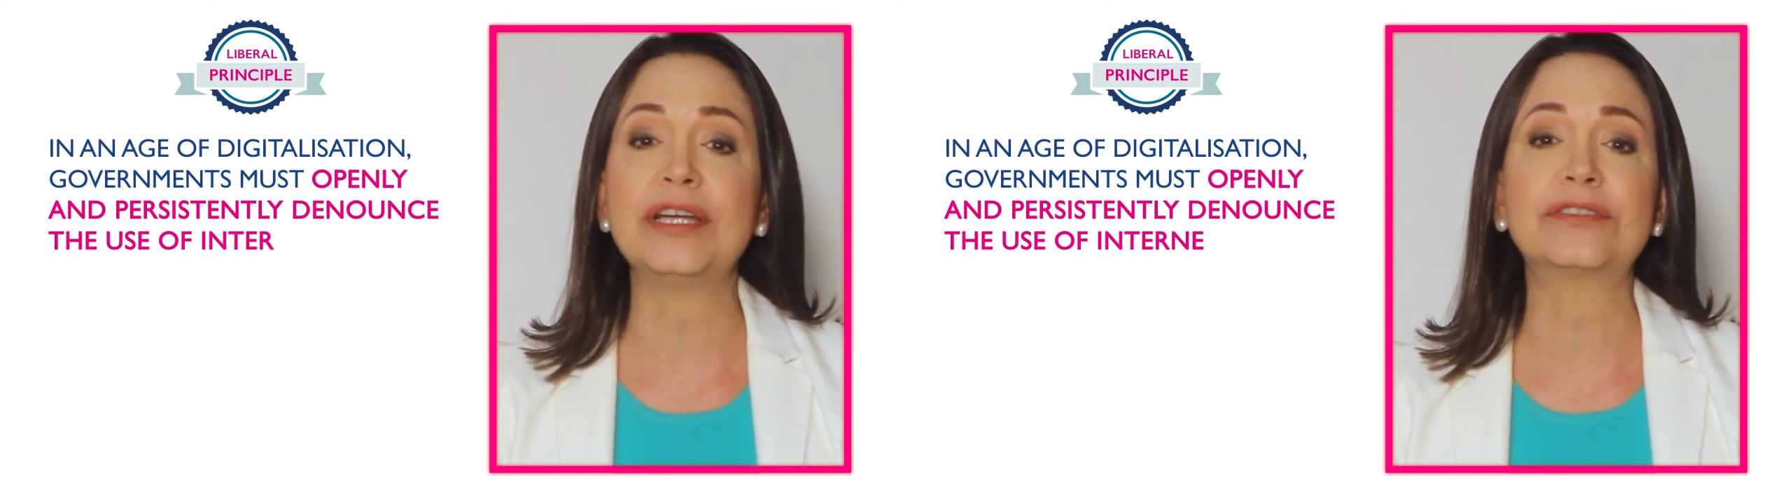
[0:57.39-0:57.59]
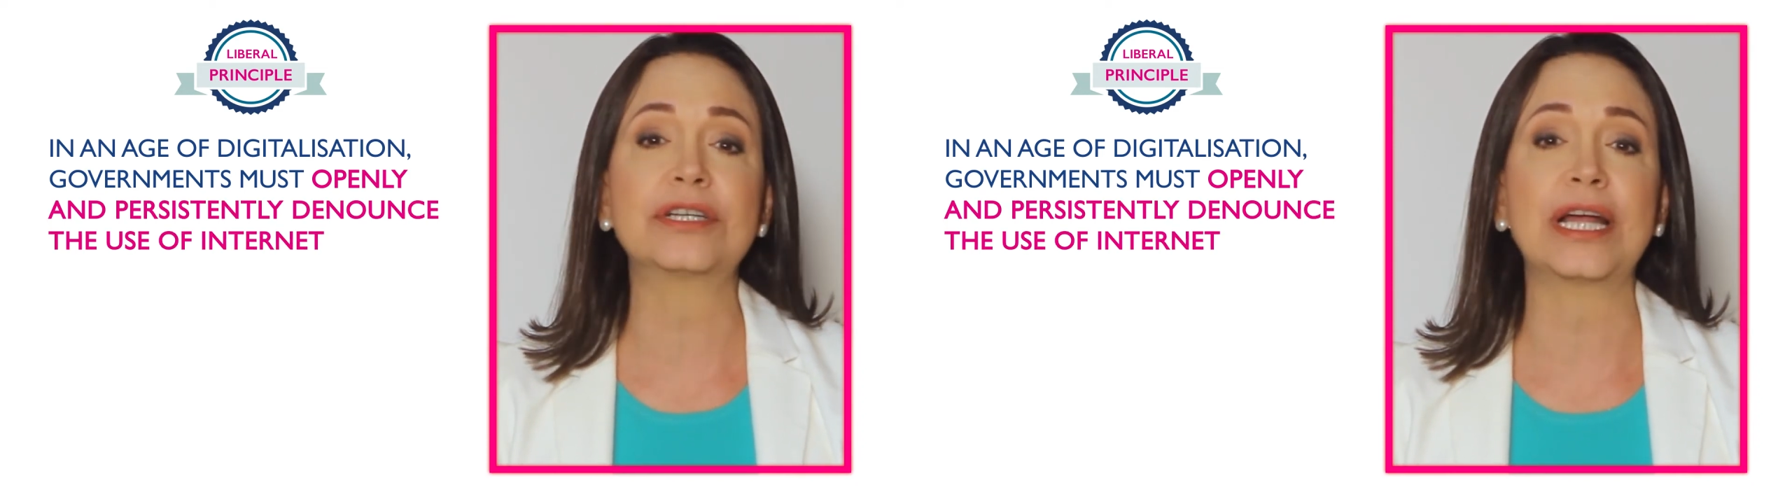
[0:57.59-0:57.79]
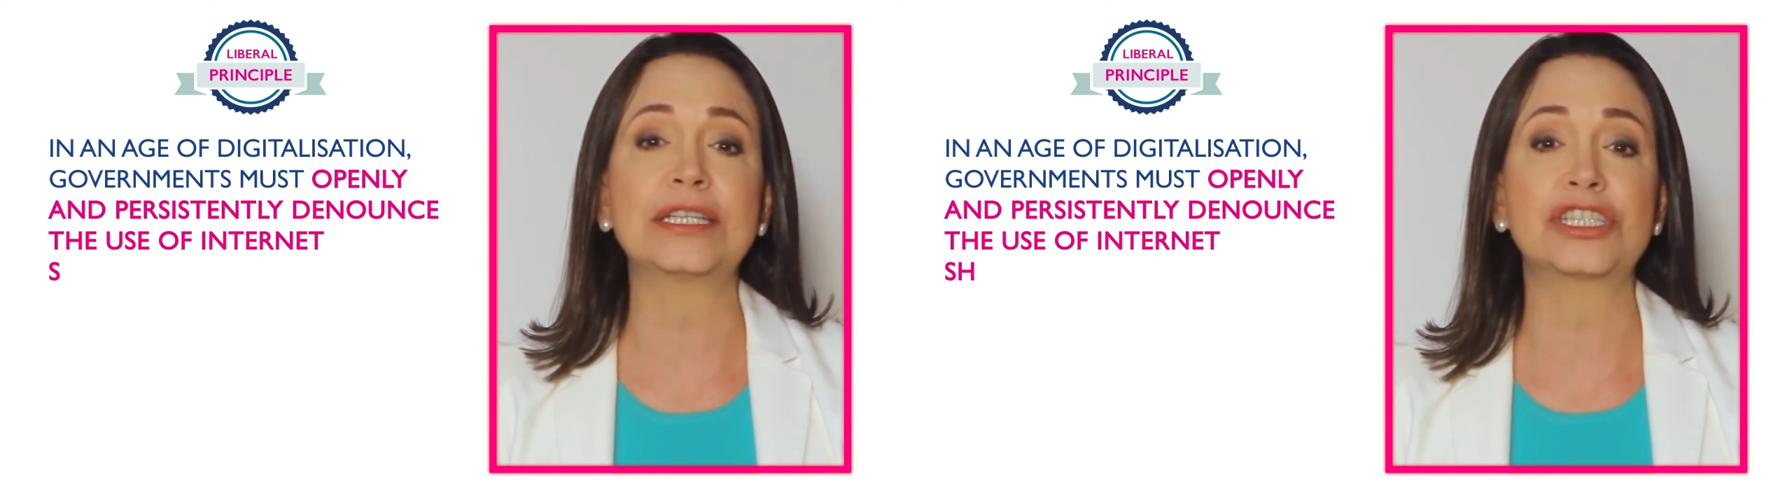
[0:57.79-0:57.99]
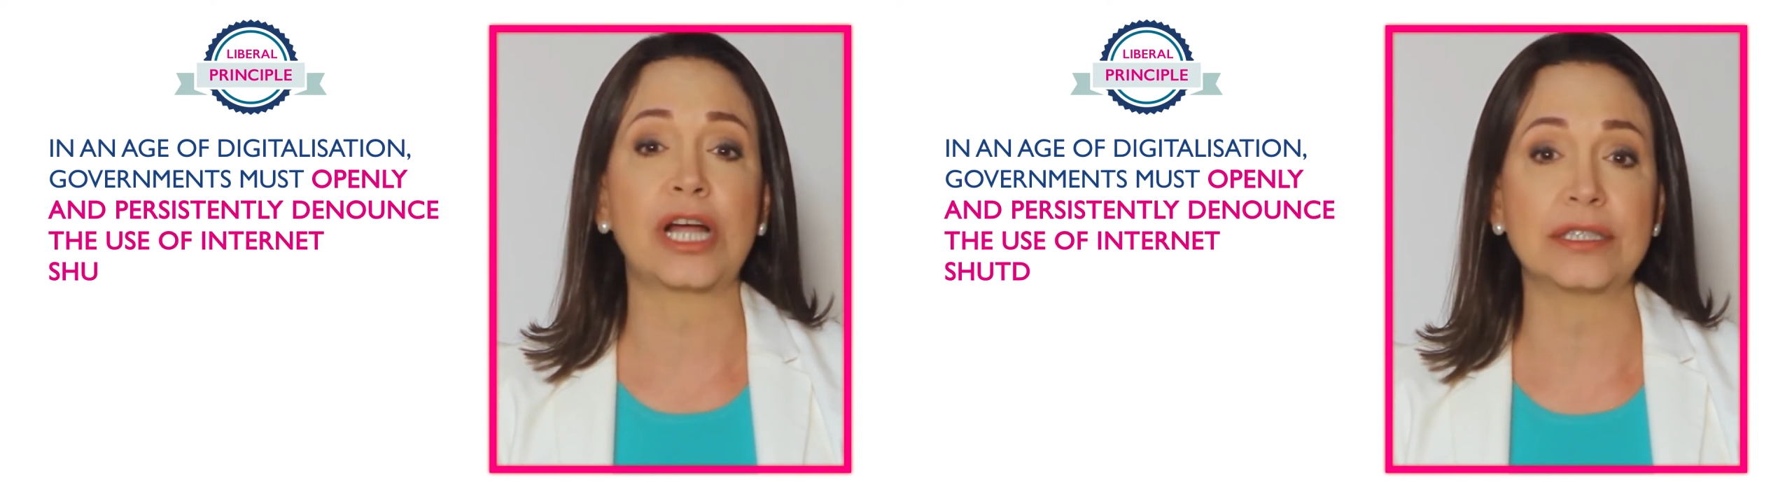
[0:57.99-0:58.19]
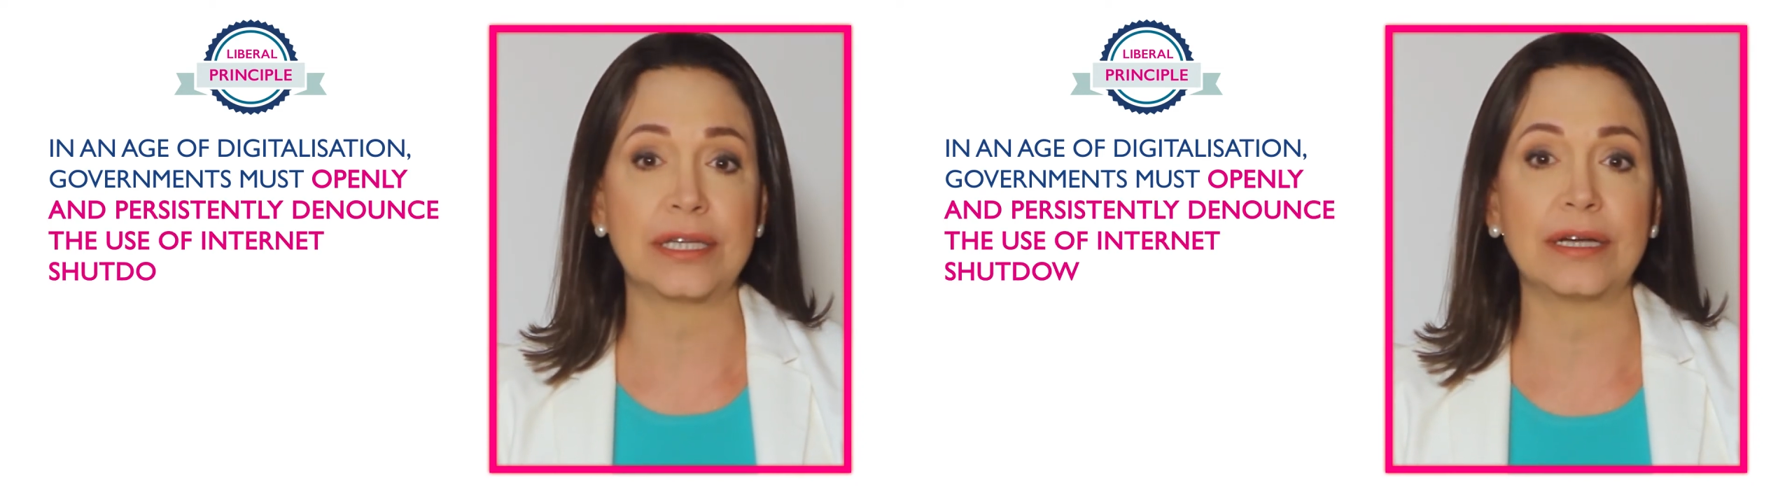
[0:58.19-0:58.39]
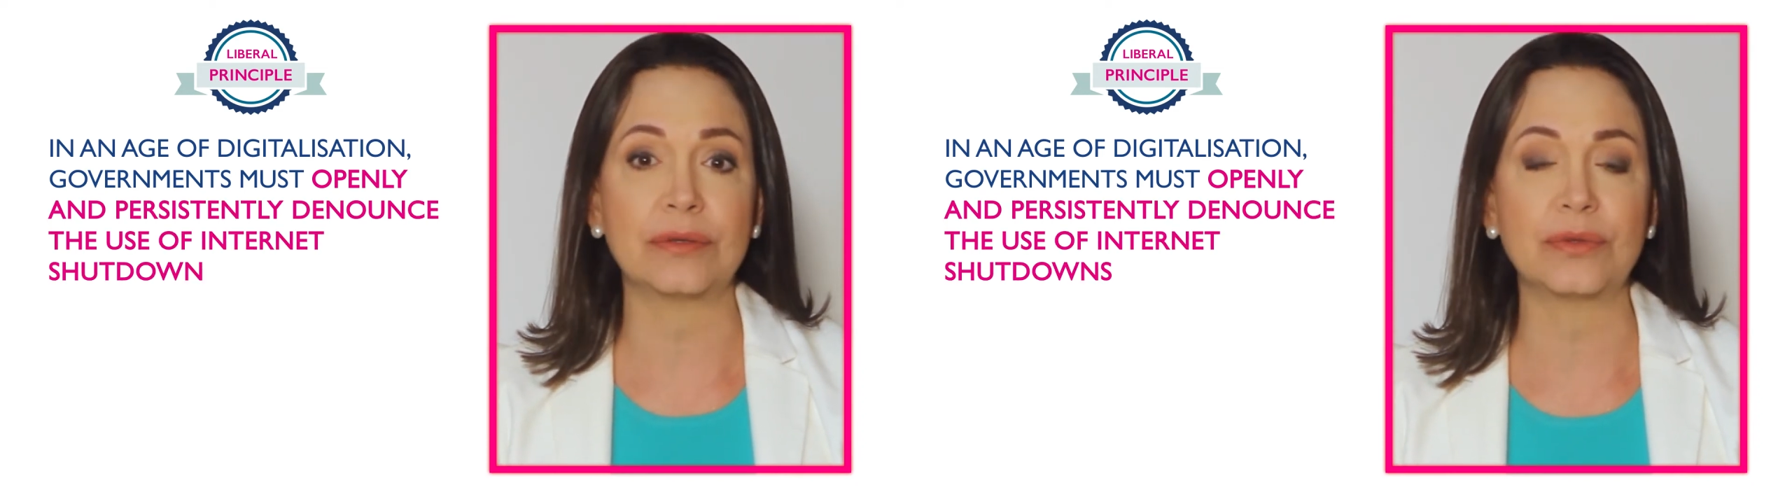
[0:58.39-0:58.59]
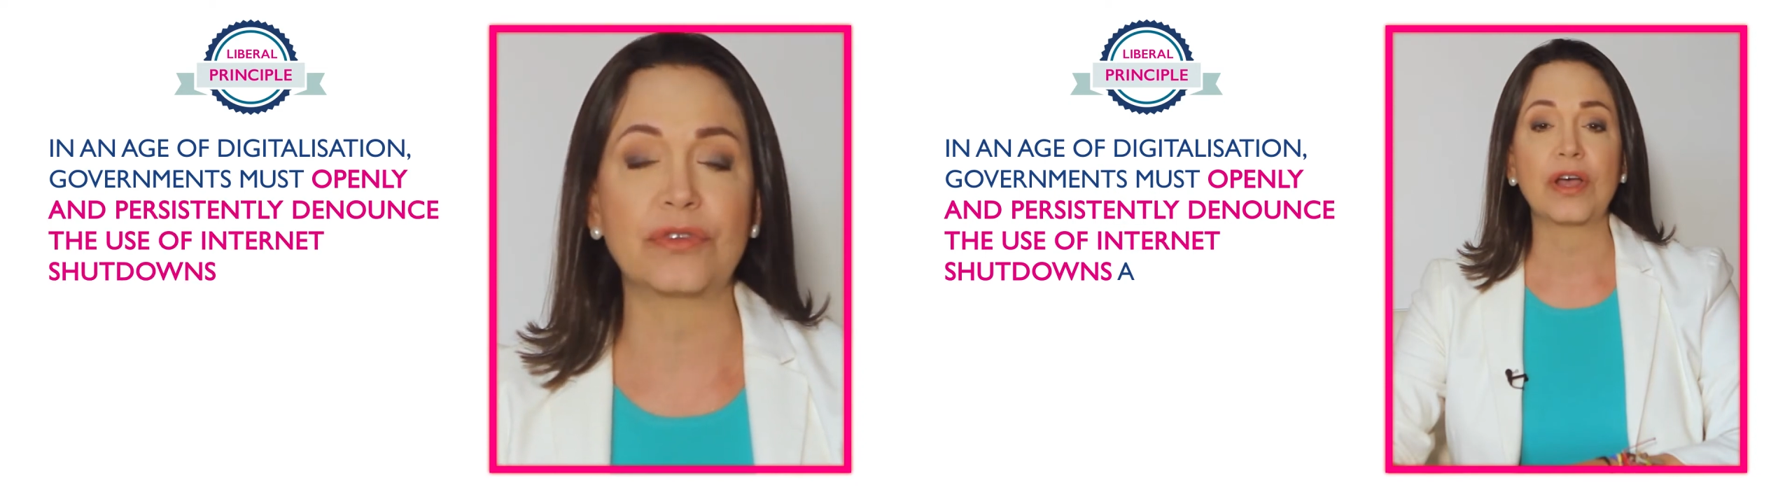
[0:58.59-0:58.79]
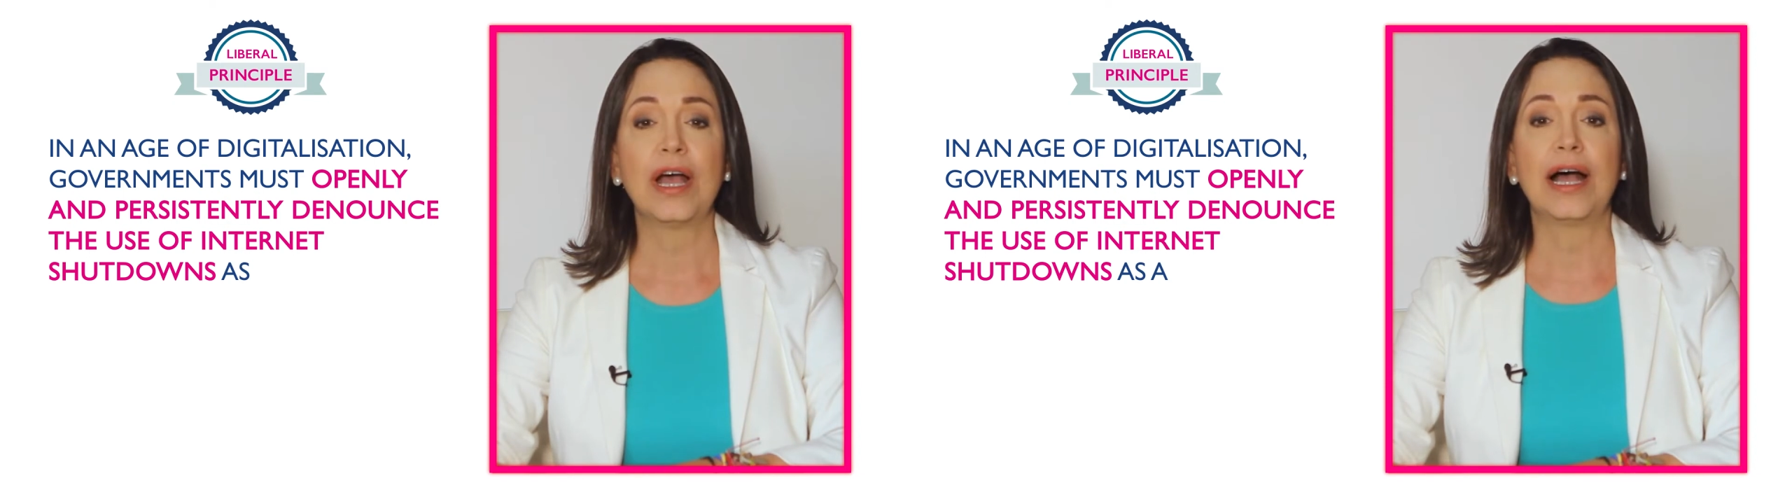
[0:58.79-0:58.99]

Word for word: internet shutdowns